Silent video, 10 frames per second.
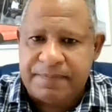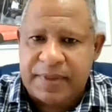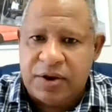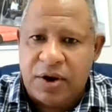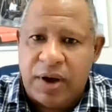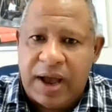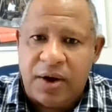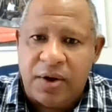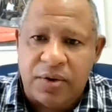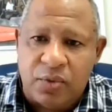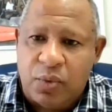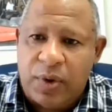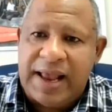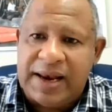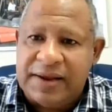You know,
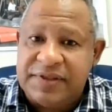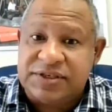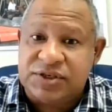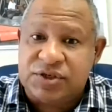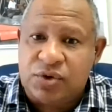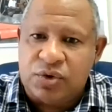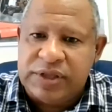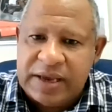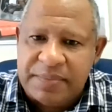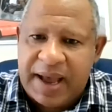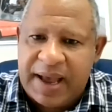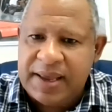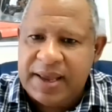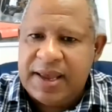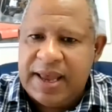where I live, there's a school nearby,
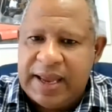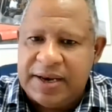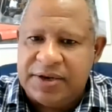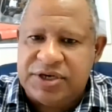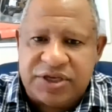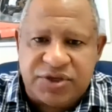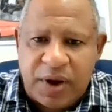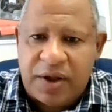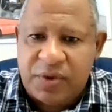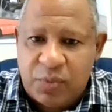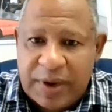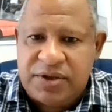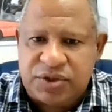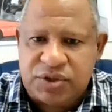and kids were on their way to